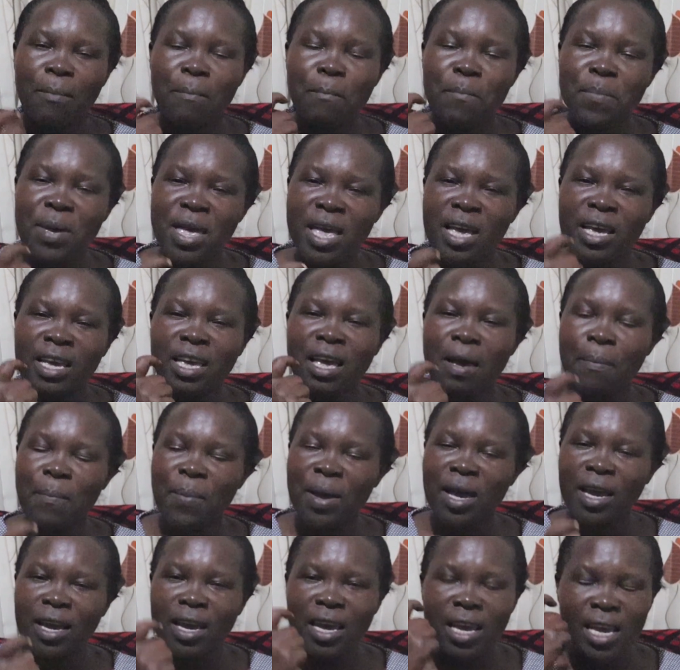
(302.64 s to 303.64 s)

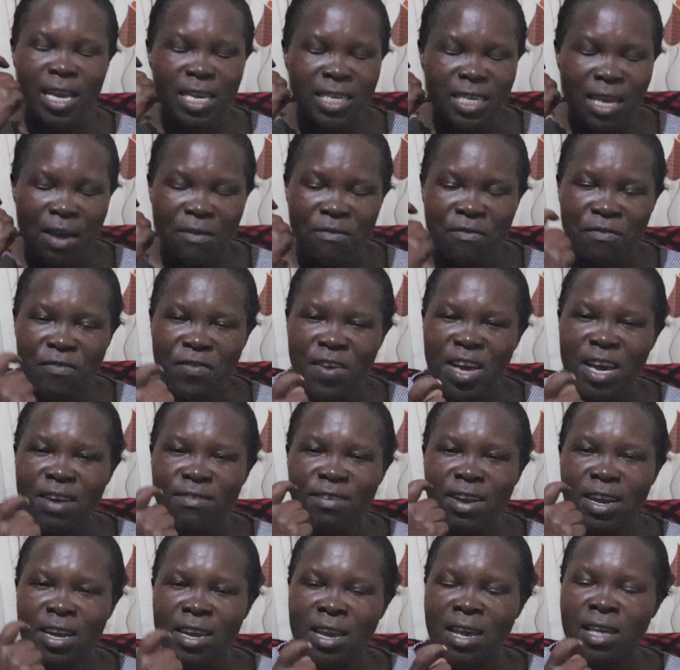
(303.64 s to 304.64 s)
Beekeeping is a
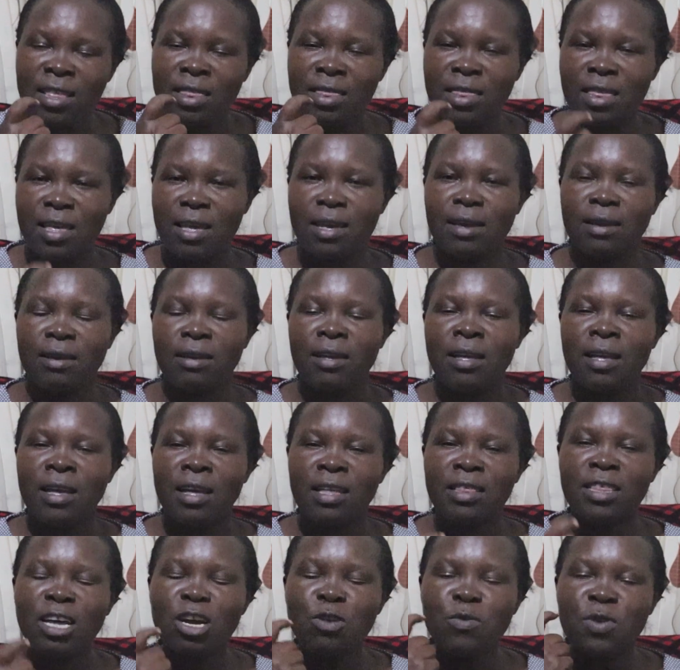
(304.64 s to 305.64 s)
very key thing
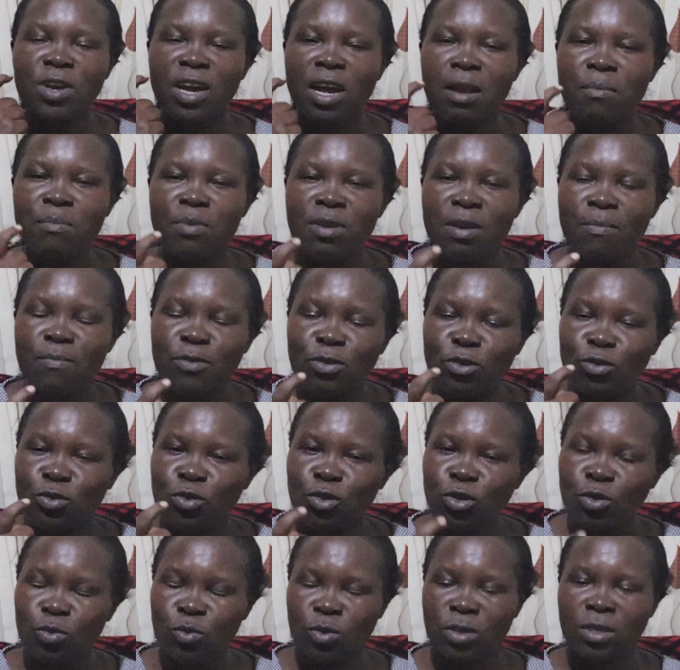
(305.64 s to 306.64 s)
that we can be able to
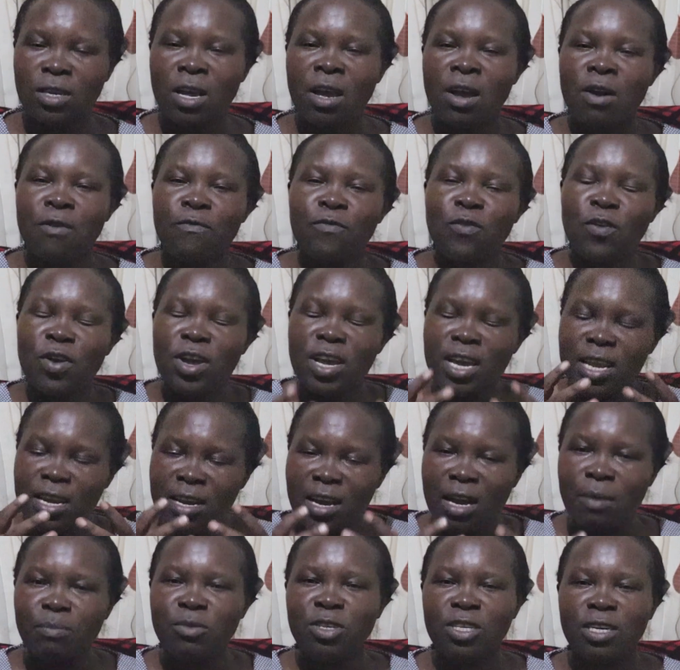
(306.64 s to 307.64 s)
use for
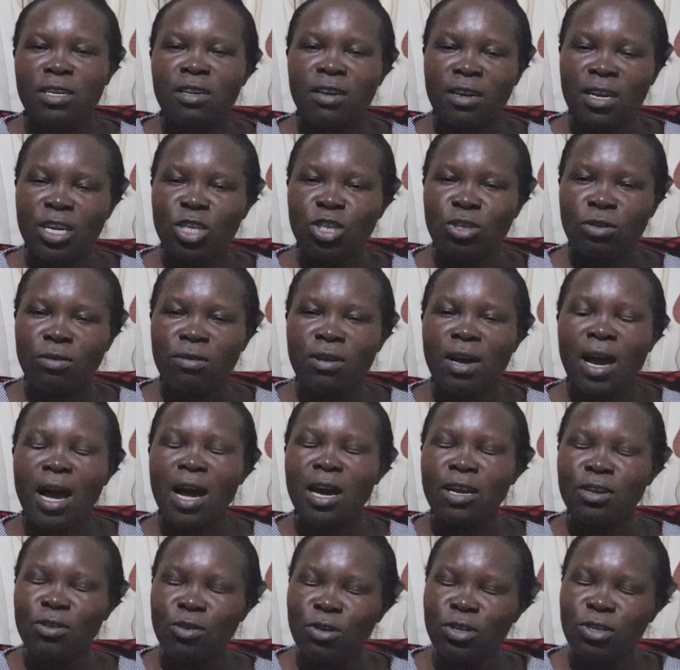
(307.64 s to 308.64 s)
income generation
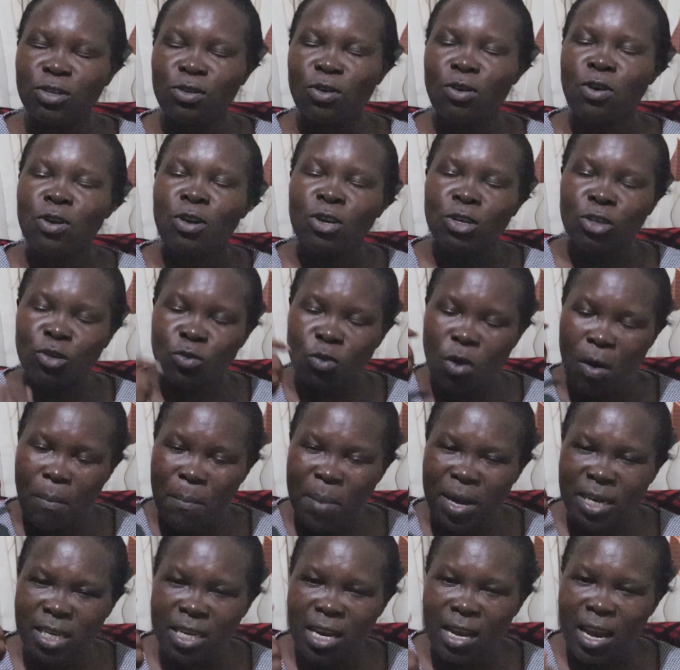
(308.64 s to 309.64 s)
and also to
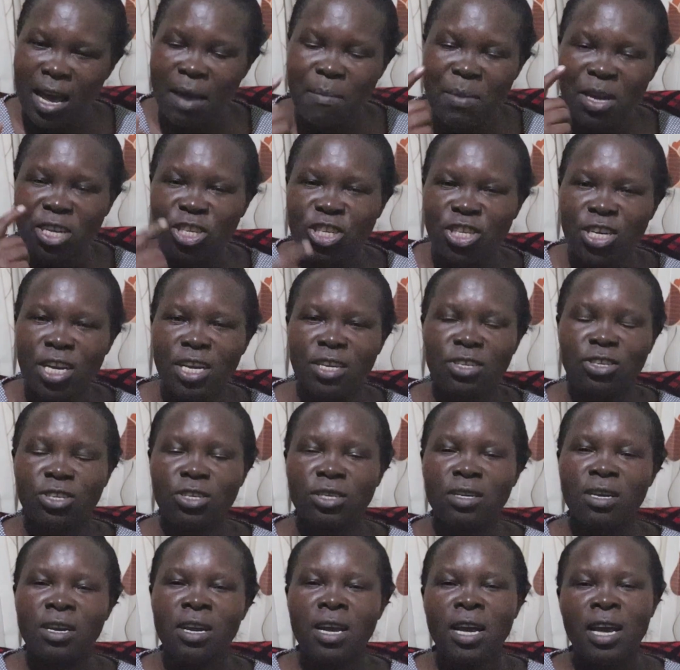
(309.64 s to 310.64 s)
combat climate change.